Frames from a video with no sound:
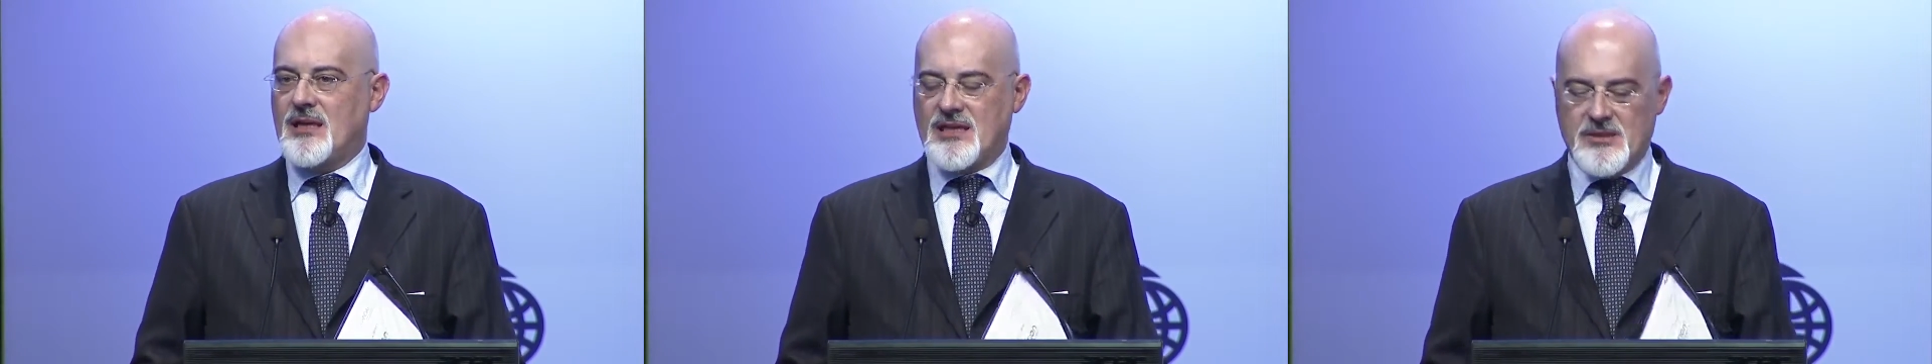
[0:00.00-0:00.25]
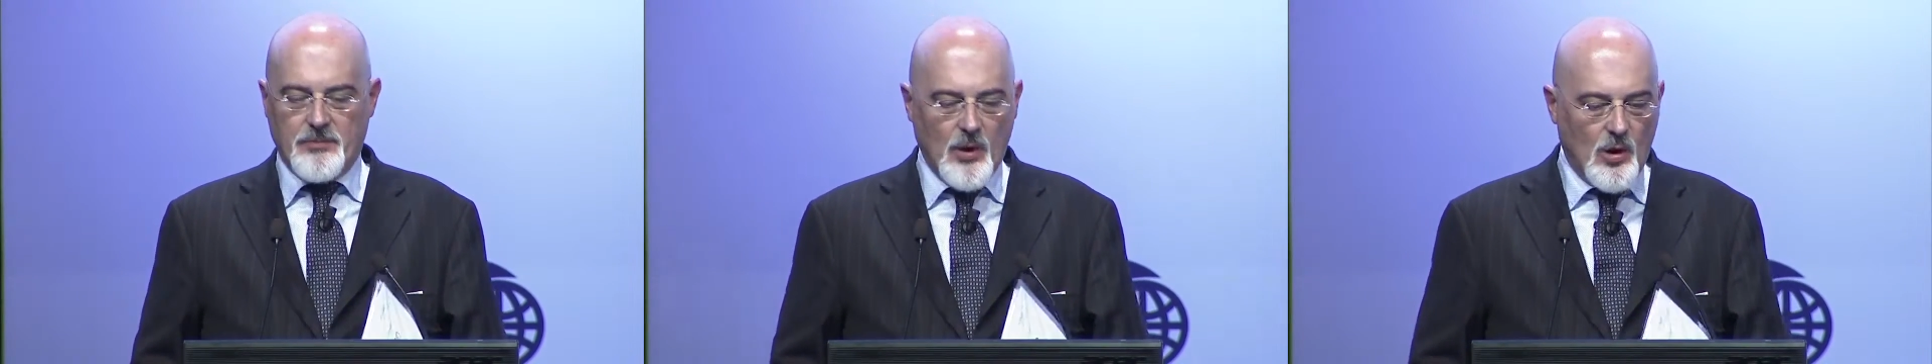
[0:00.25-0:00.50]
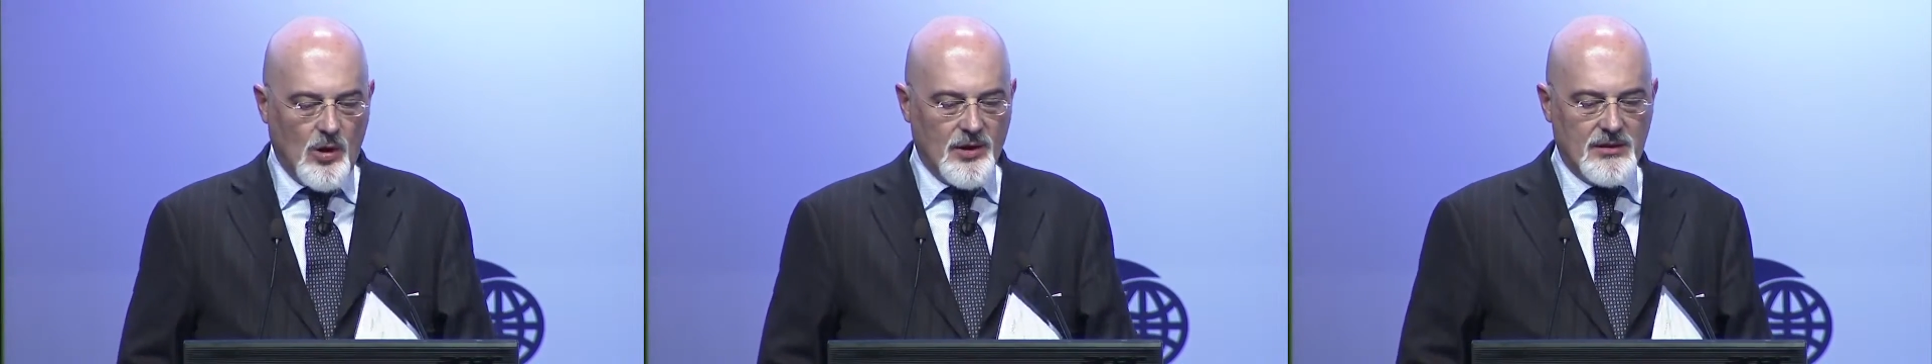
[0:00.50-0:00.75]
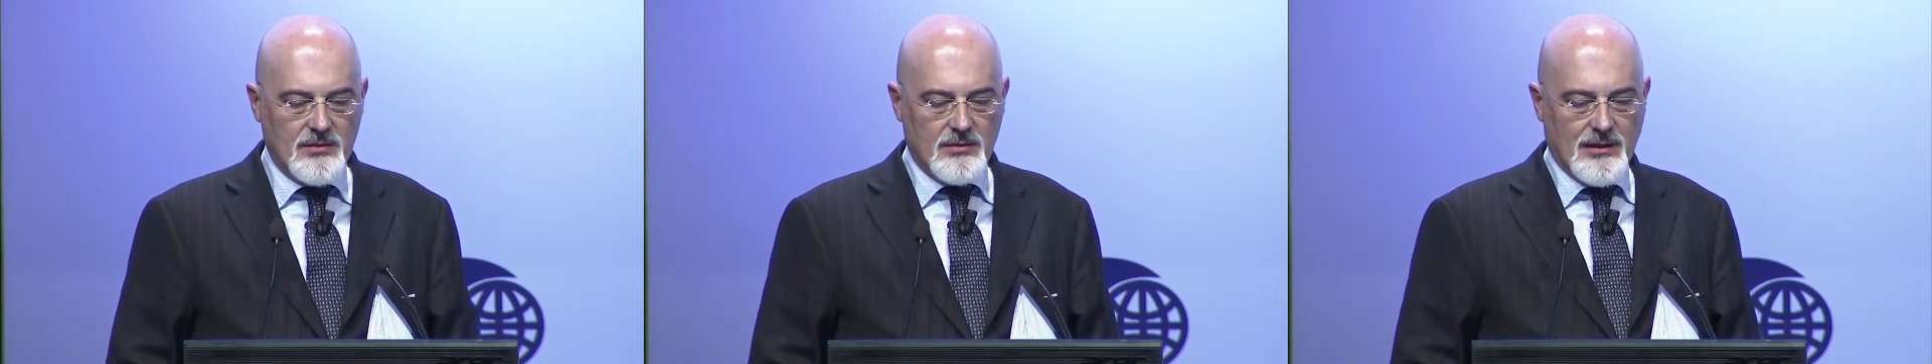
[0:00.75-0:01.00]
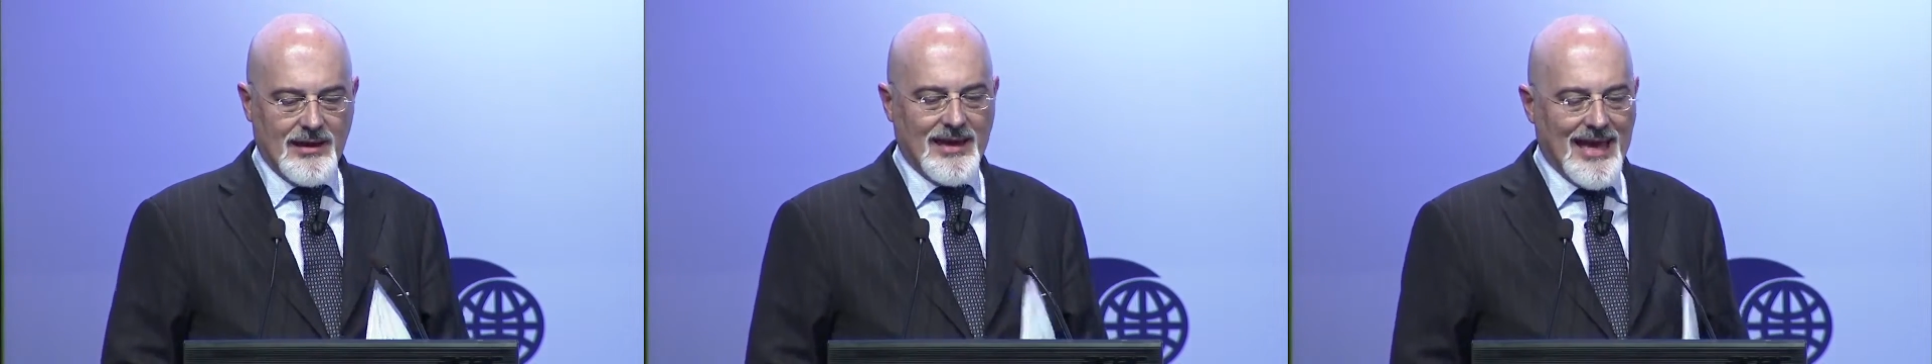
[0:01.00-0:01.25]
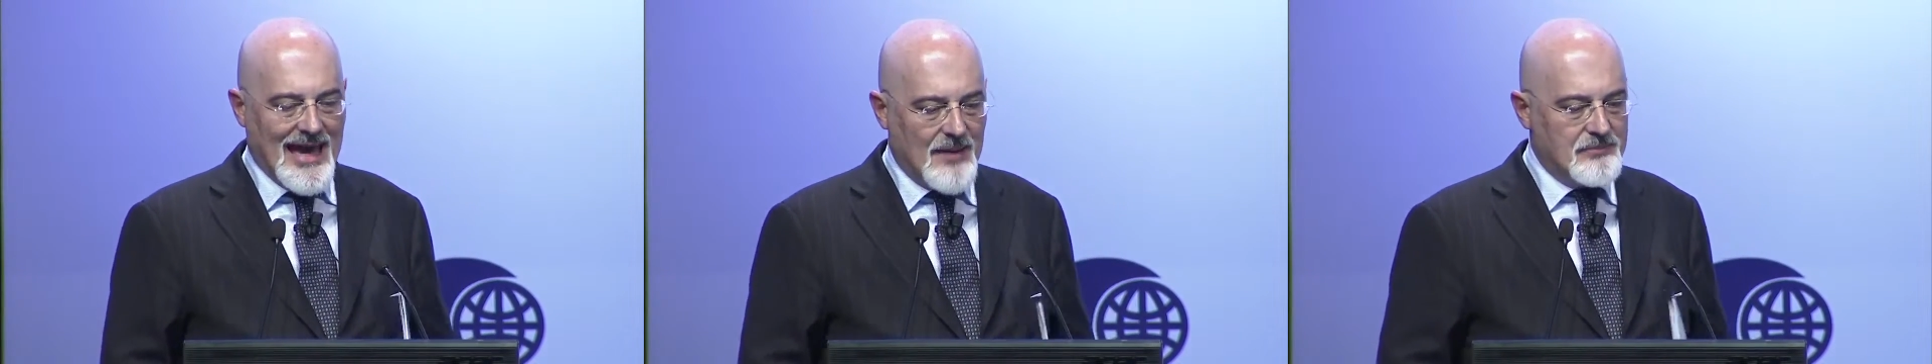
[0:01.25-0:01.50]
exploit
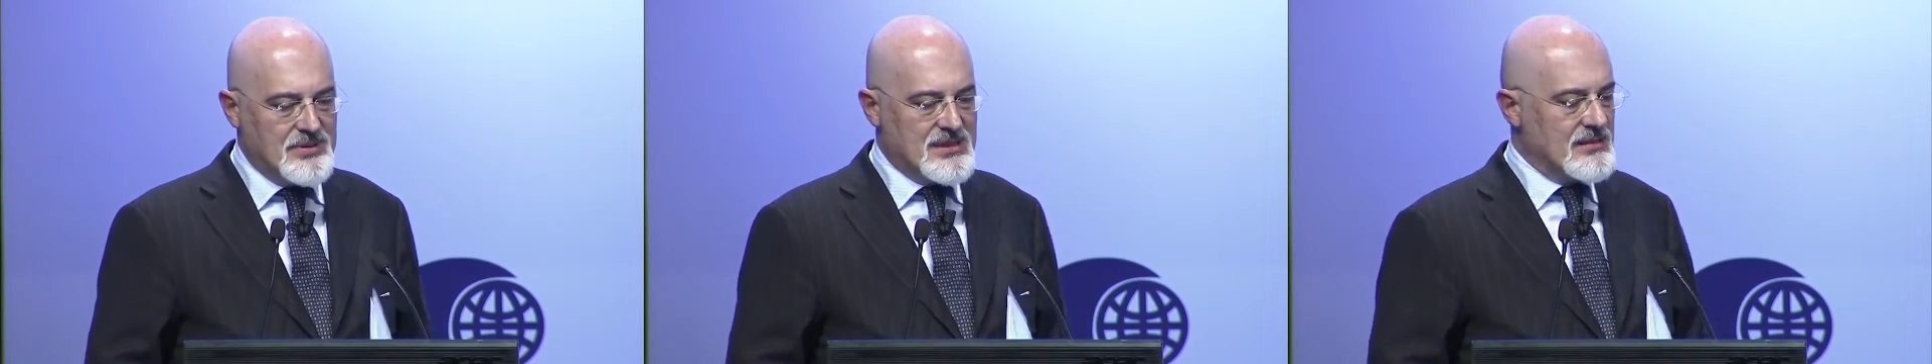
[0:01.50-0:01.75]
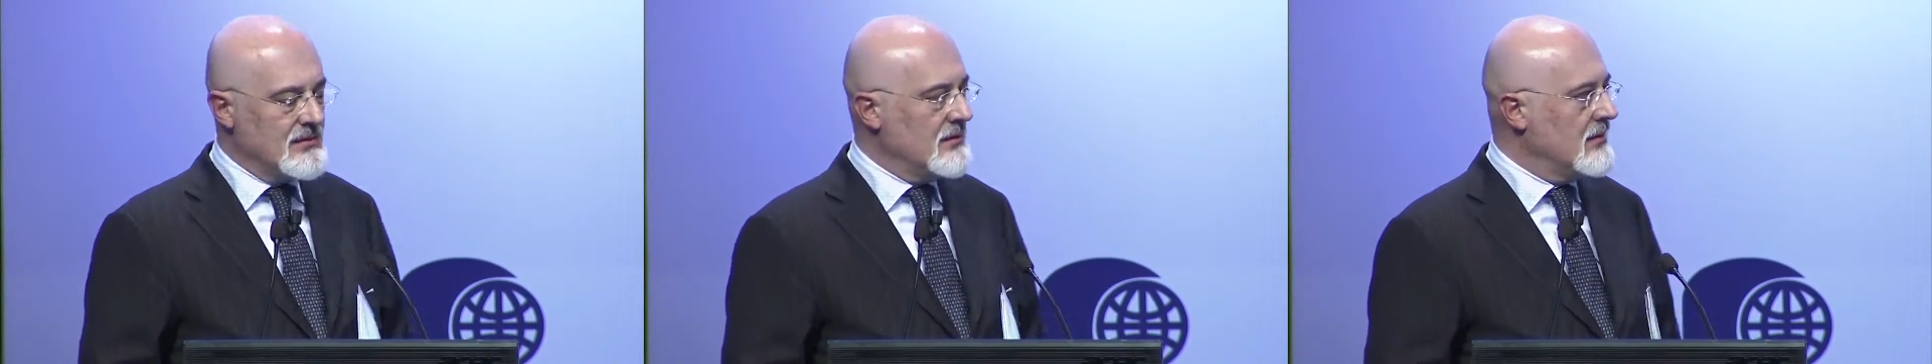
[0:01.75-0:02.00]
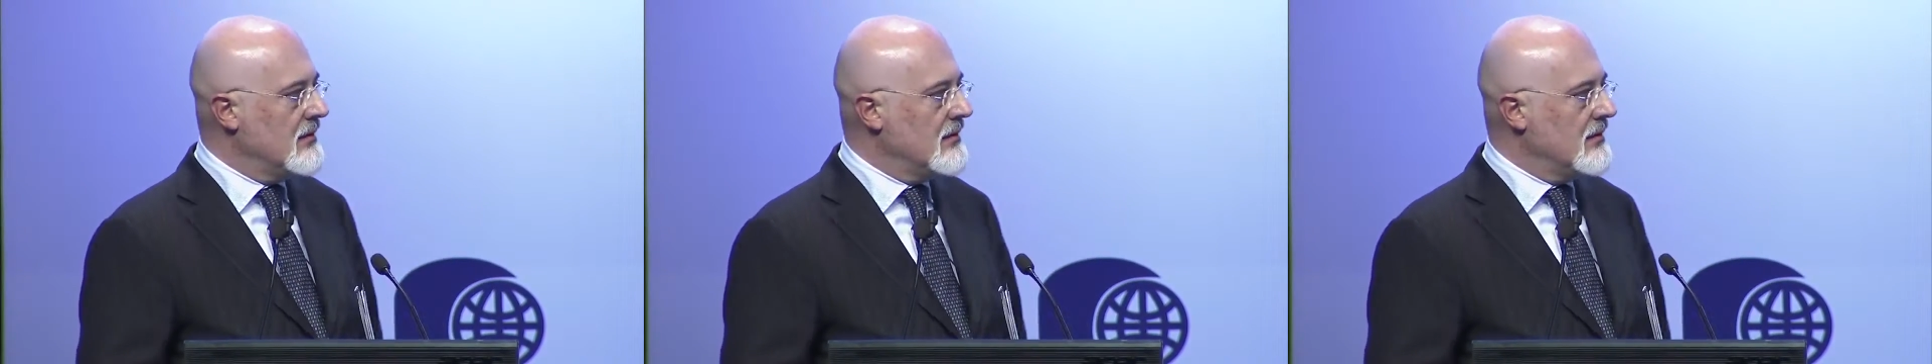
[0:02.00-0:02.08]
gaps